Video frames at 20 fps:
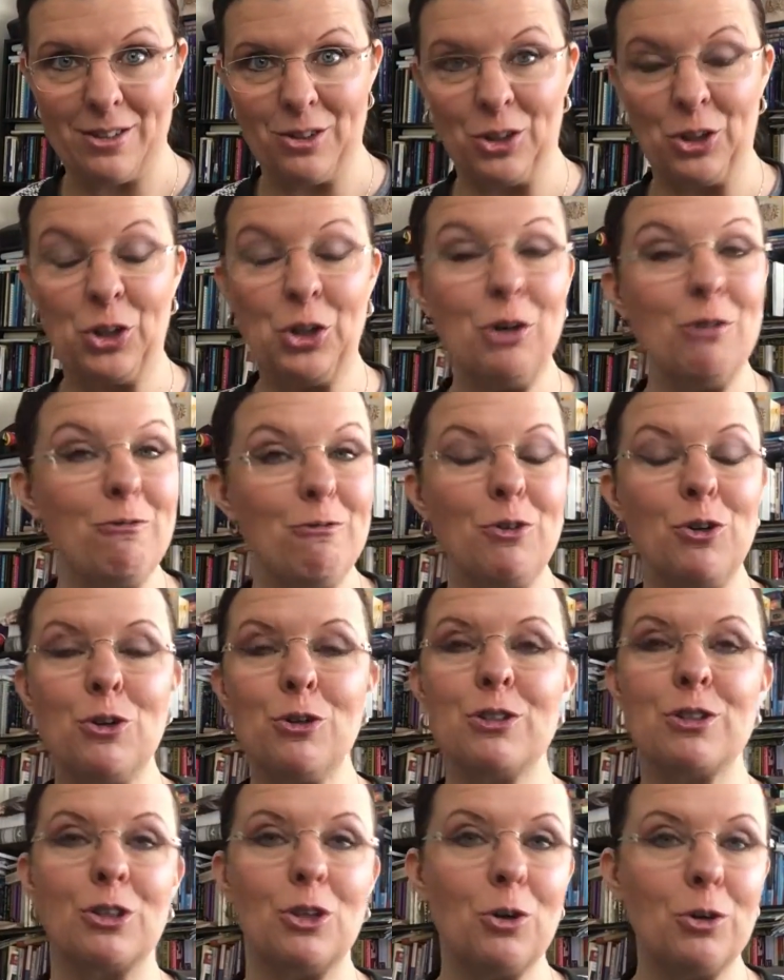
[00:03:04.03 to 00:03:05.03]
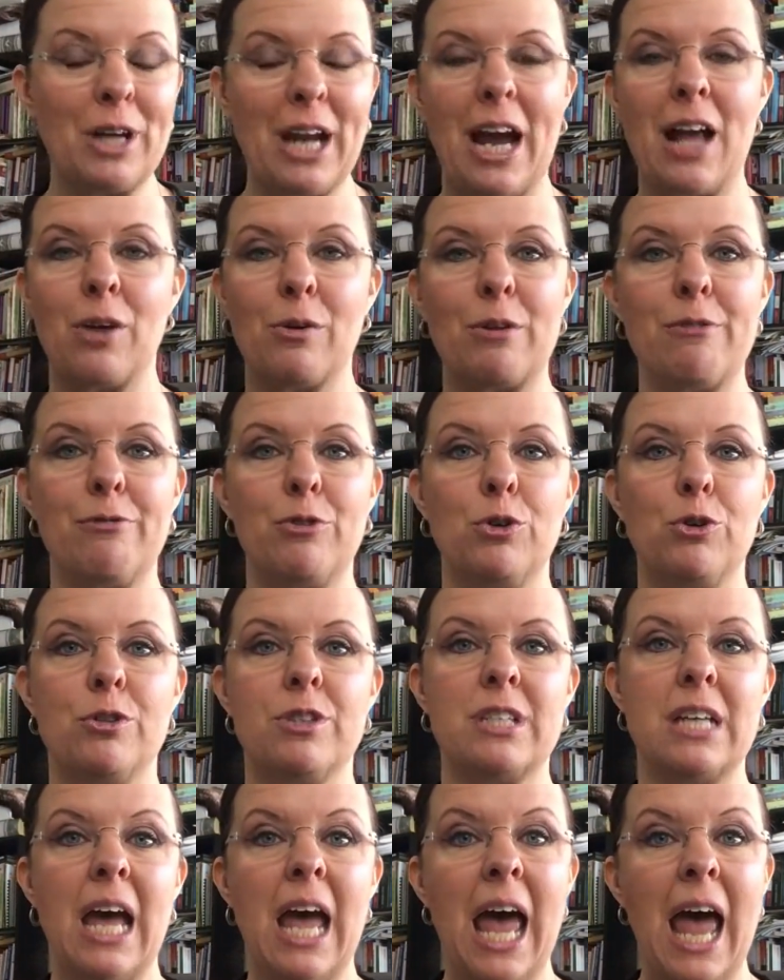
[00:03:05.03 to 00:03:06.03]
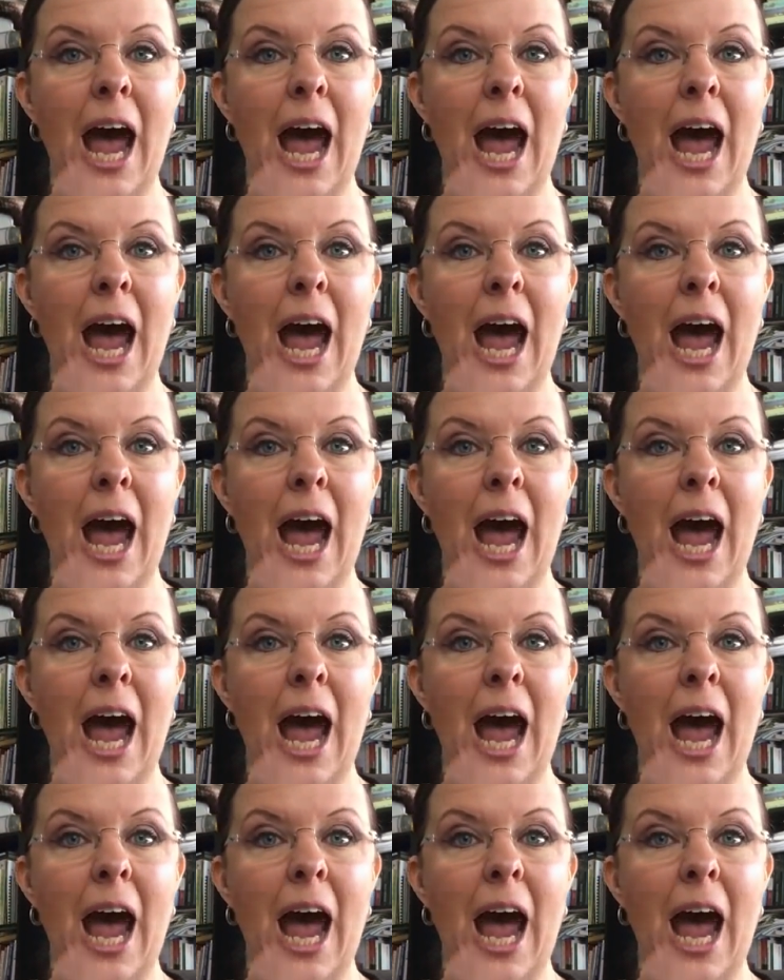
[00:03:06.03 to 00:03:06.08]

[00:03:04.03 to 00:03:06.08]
They're good foods, low-calorie foods,